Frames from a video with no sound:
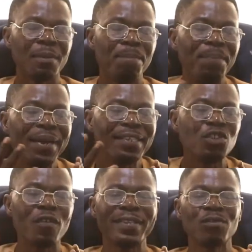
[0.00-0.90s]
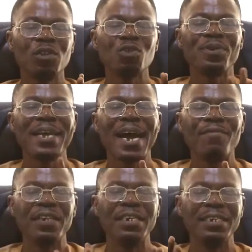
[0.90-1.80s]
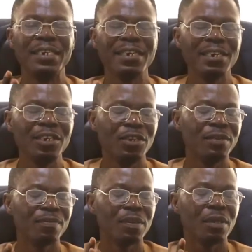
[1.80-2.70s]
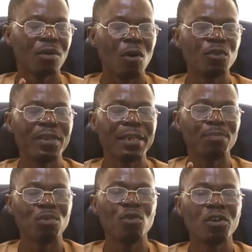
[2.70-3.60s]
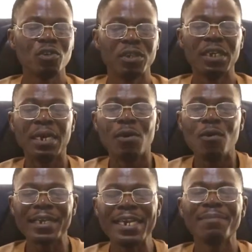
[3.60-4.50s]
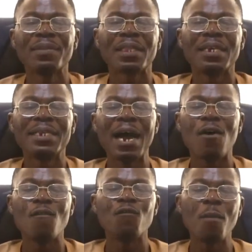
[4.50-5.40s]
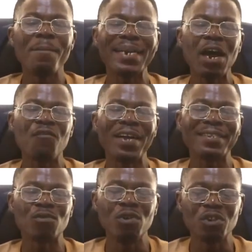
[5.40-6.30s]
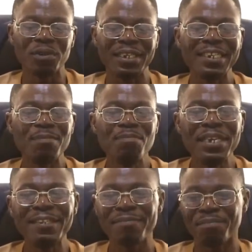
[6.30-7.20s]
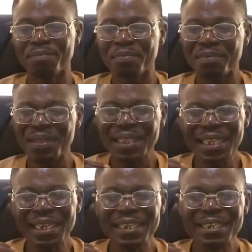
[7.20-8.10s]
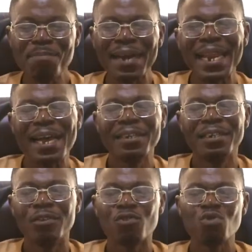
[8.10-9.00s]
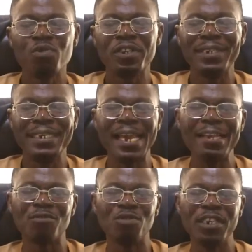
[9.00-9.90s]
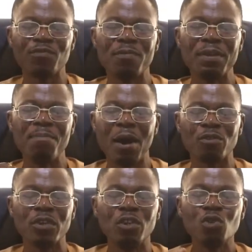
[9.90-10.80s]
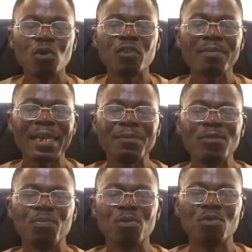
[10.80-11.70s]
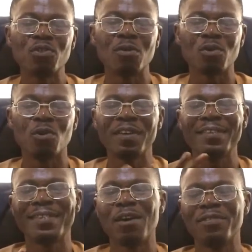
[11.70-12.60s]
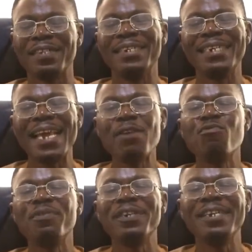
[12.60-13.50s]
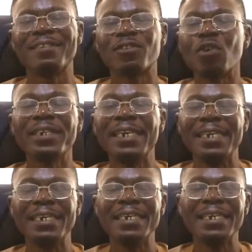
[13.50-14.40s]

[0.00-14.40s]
places of articulation we have in the English consonant production. Okay, now for manner of articulation, it means the manner through which the air is released from the mouth. You know, sometimes when you produce some consonant sounds, the air will be released suddenly,